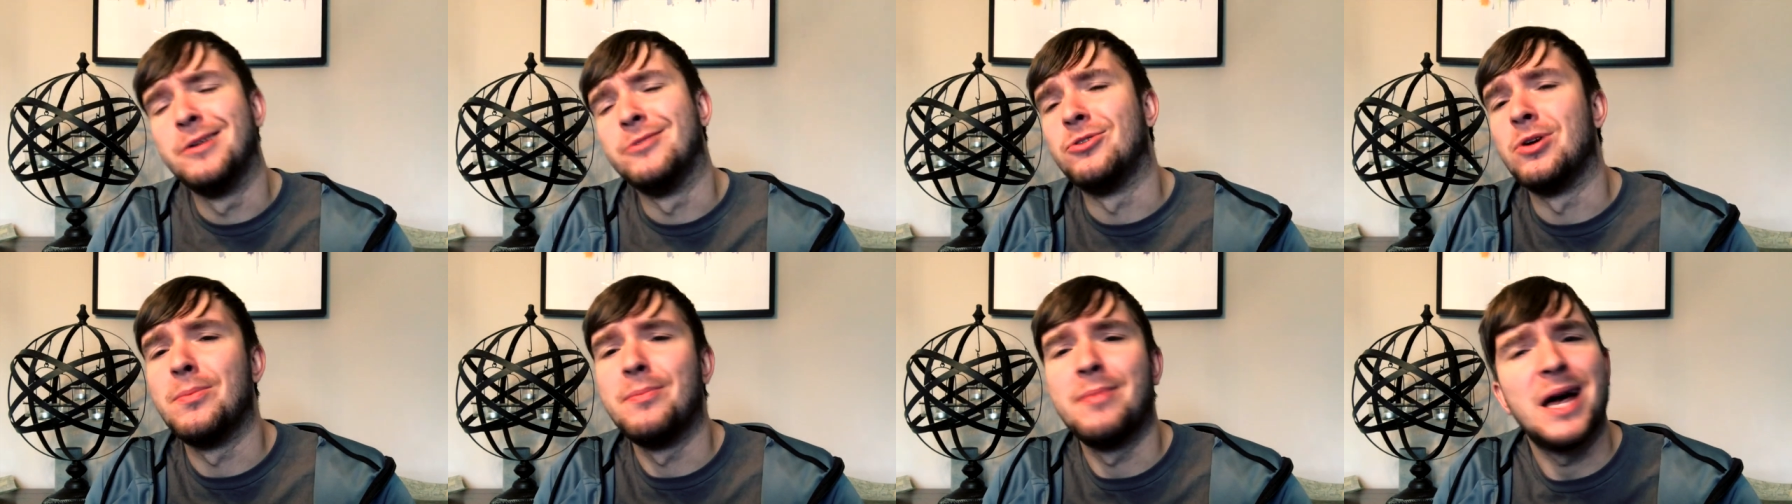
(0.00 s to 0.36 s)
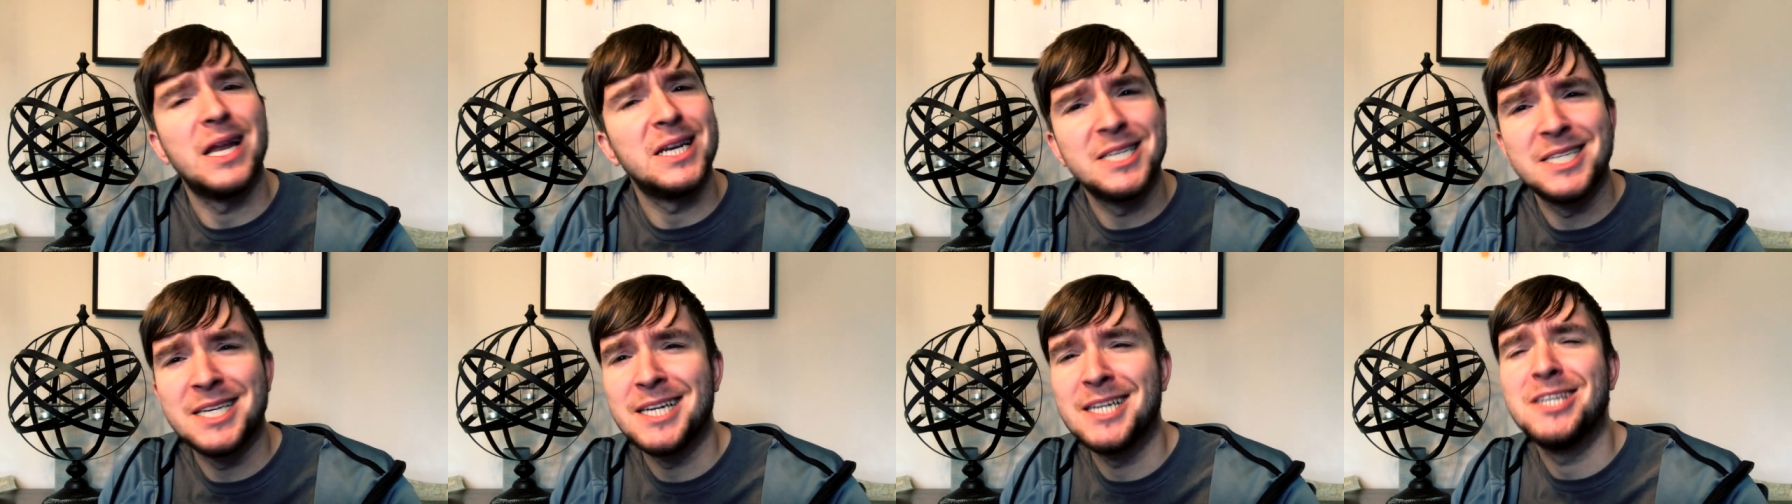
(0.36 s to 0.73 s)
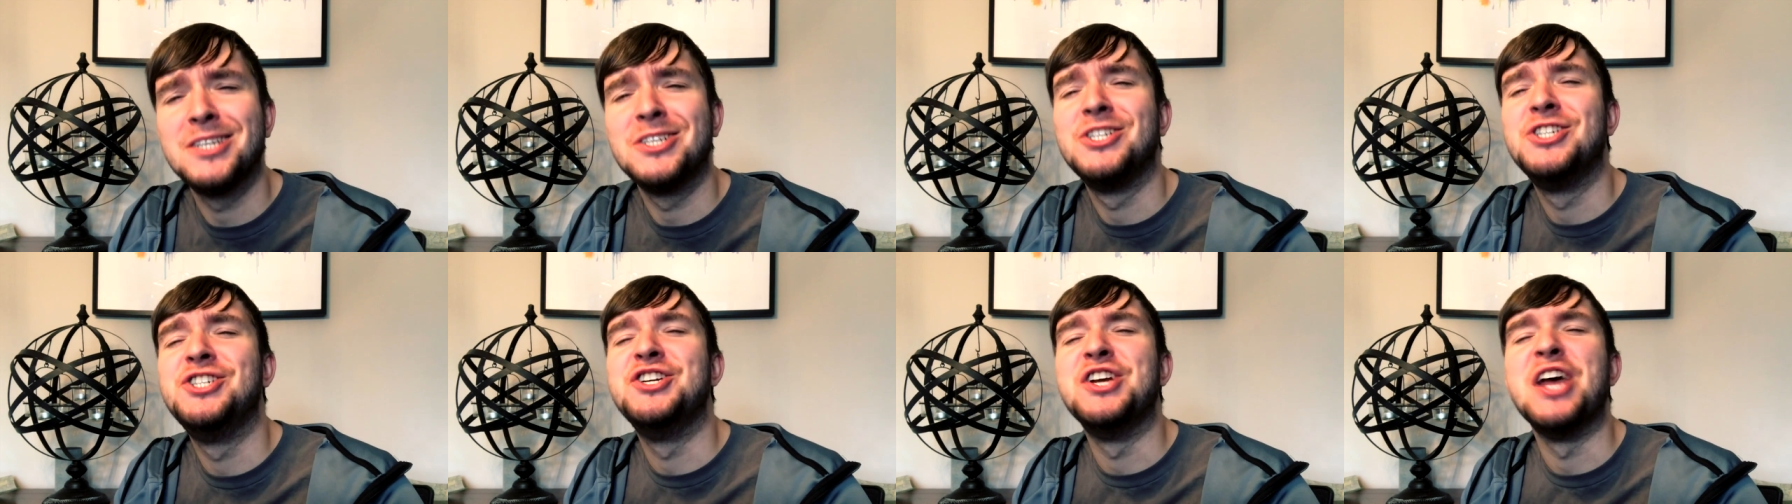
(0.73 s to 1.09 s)

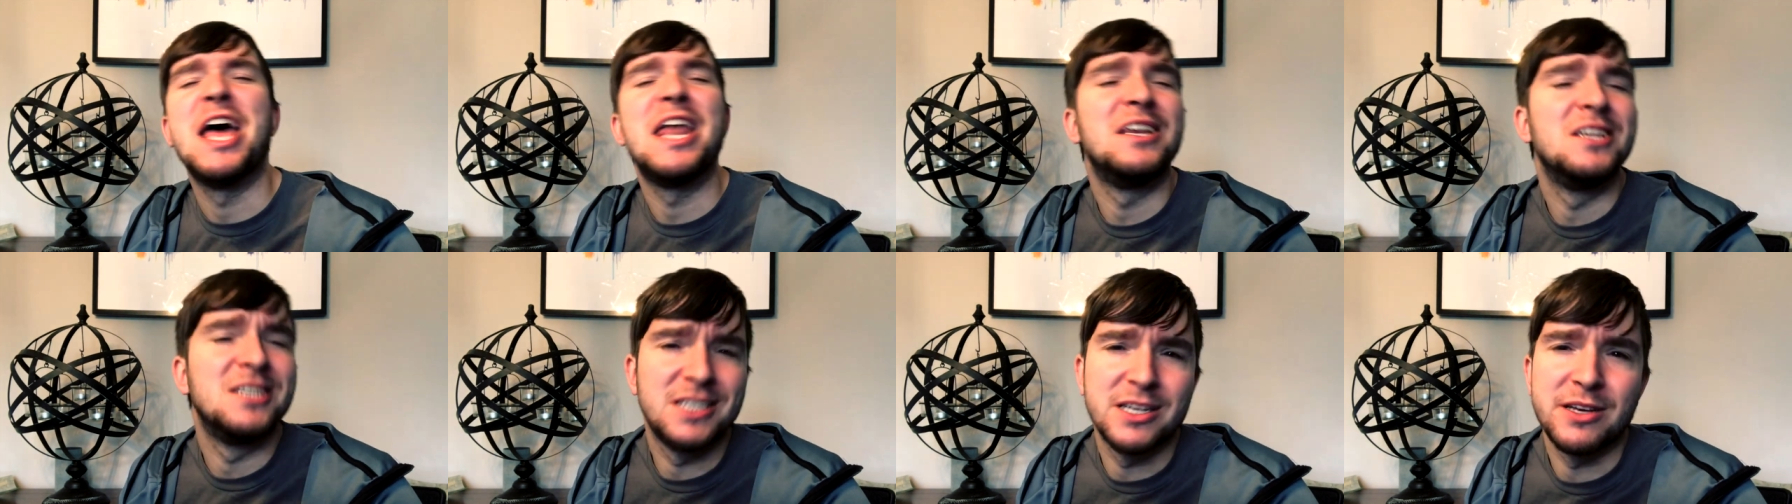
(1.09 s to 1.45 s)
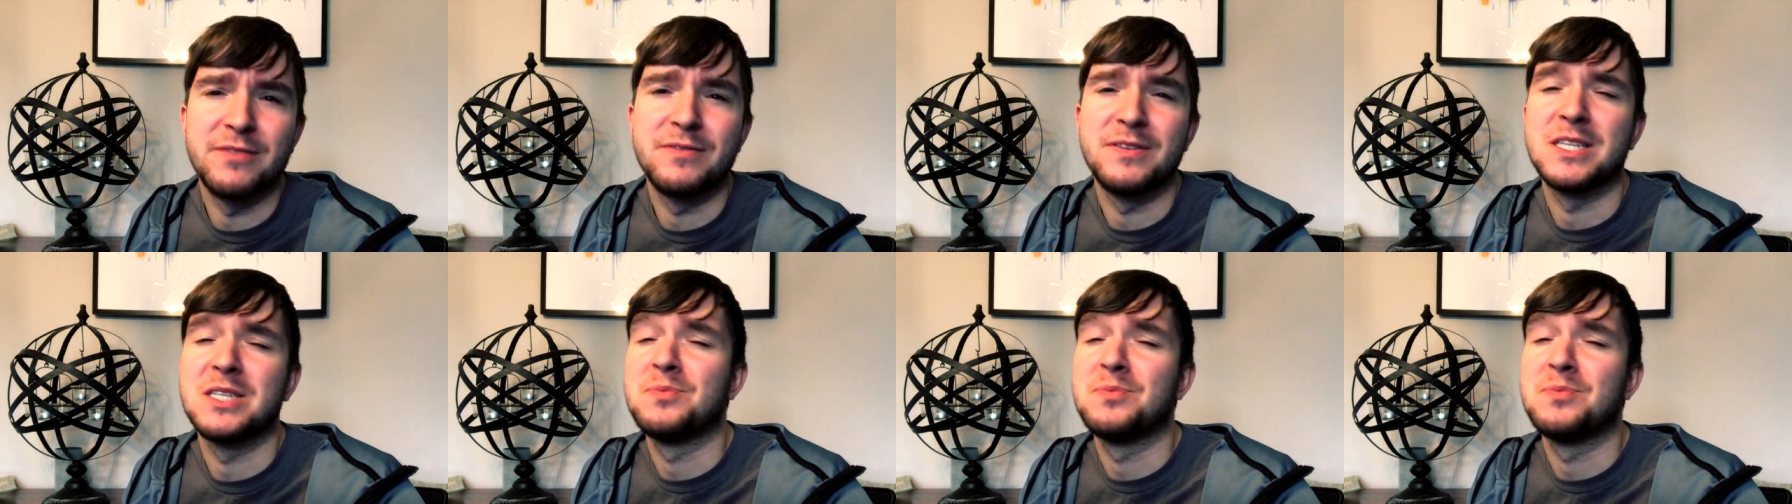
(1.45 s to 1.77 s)
romantic gent of a